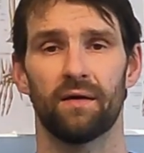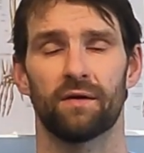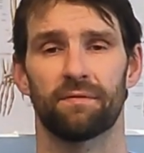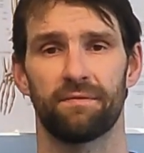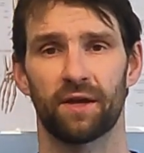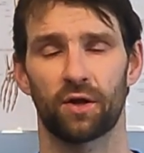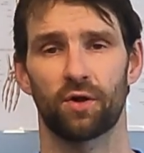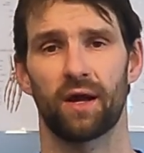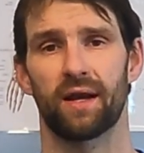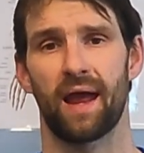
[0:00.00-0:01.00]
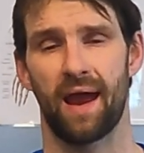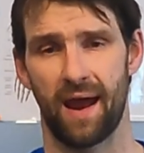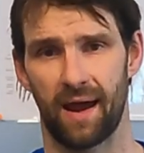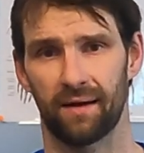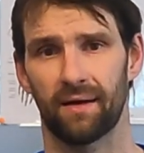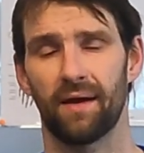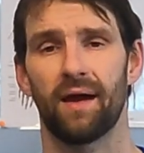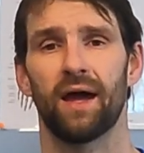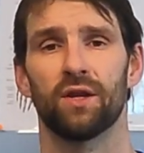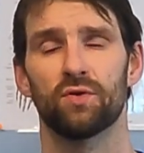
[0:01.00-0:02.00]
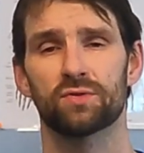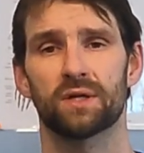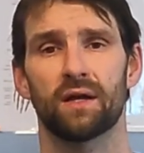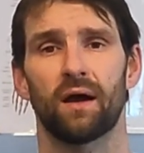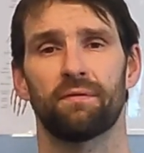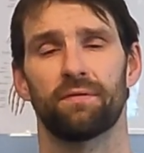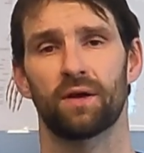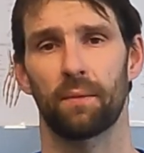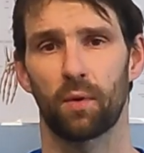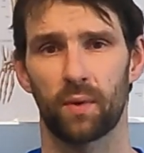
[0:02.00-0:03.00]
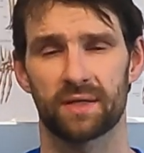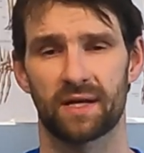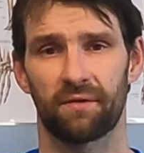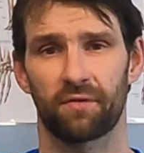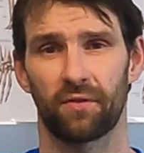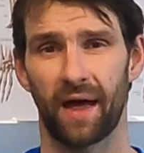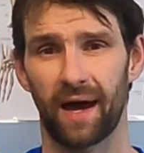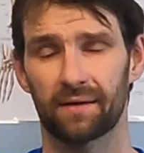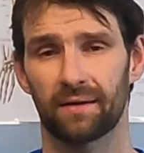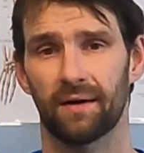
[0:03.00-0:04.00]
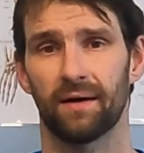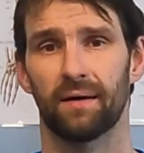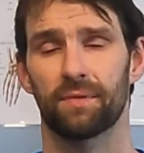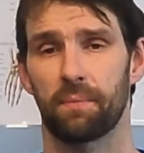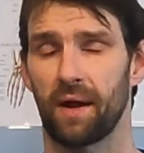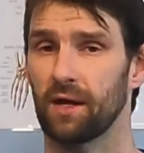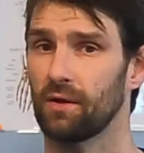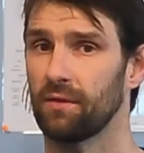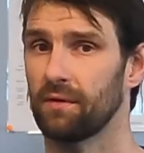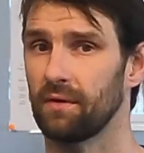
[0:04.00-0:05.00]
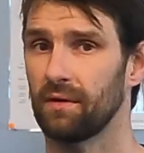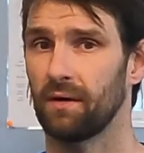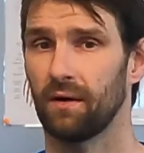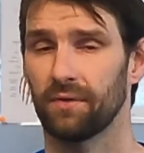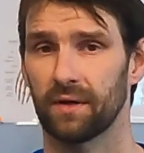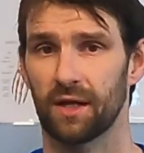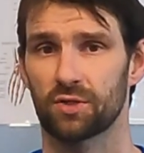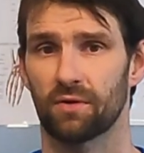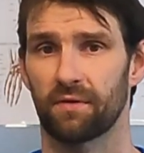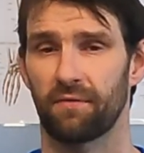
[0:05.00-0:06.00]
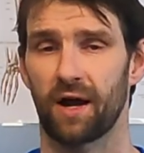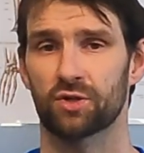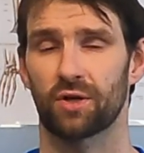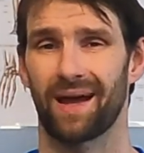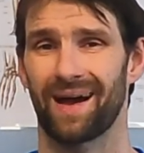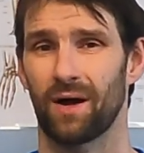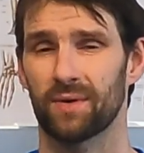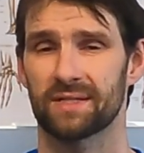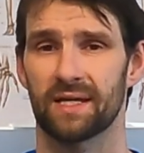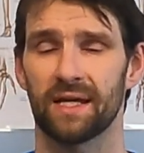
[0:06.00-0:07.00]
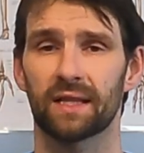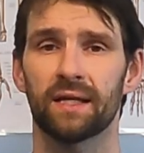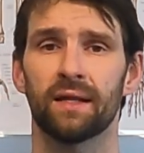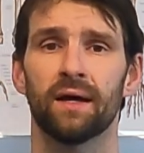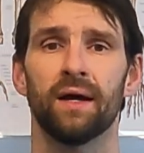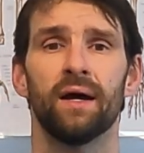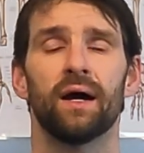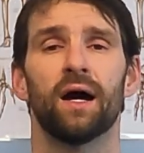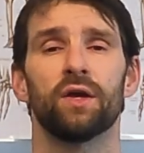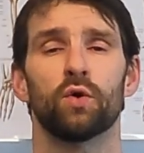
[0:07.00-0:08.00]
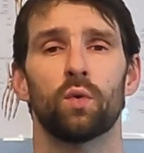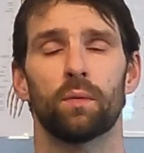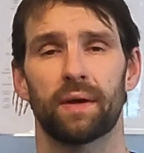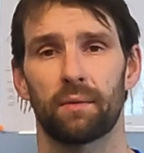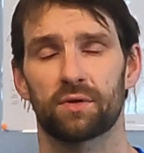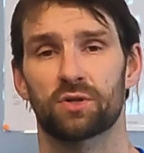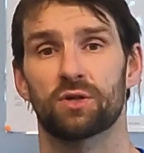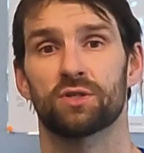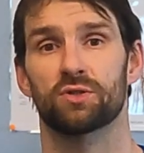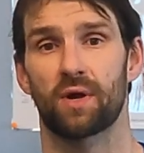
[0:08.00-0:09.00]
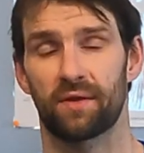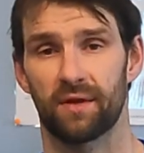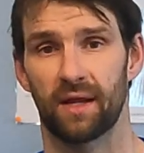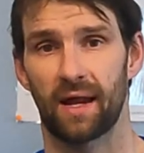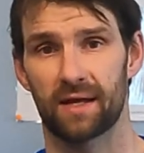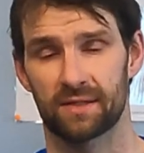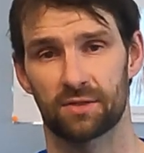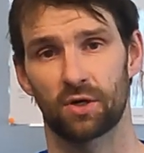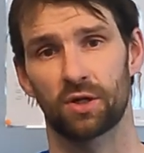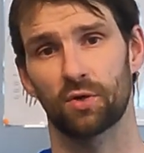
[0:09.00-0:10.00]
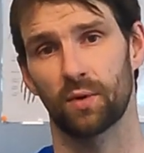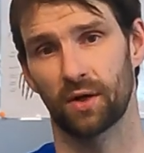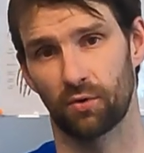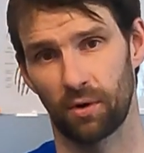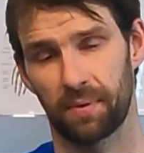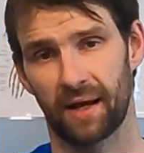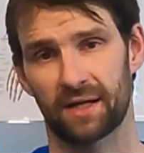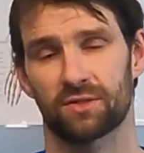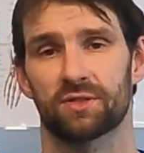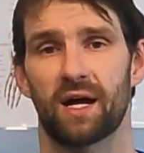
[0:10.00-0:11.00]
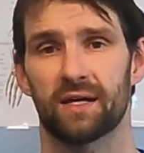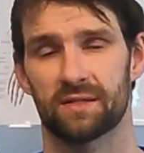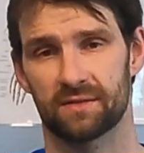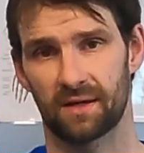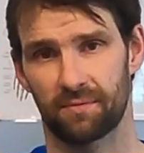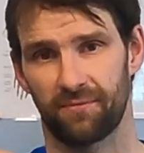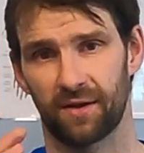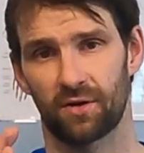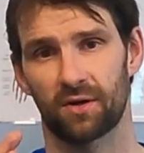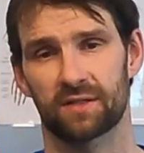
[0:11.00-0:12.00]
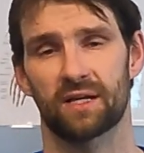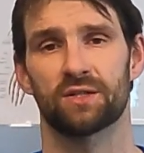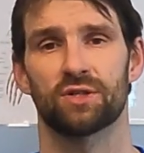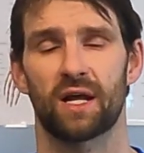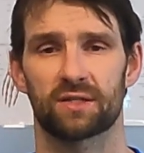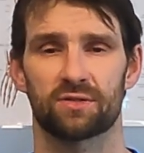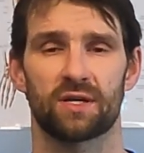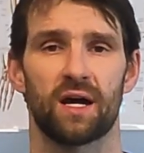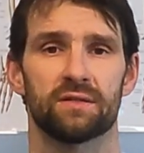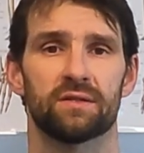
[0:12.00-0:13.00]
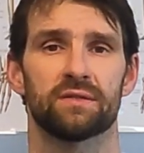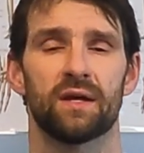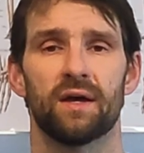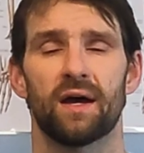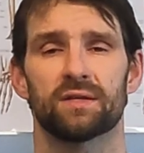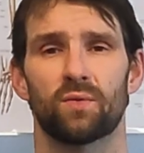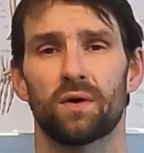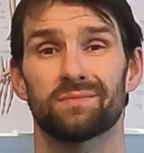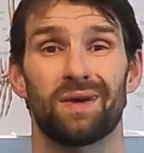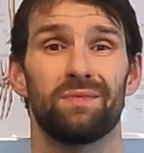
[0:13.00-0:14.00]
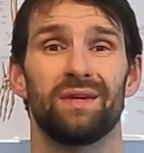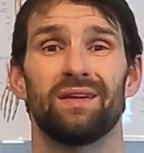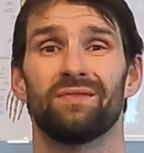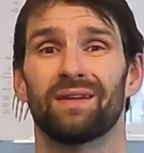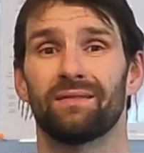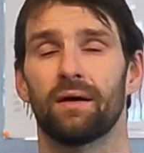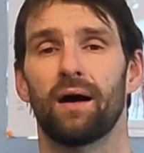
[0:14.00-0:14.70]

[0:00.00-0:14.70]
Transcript: your finger and hand. And usually a couple weeks after that, depending on the nature of the fracture and how it's healing, you will be able to start strengthening it, as in starting doing gripping exercises, finger extension exercises, as well as maybe even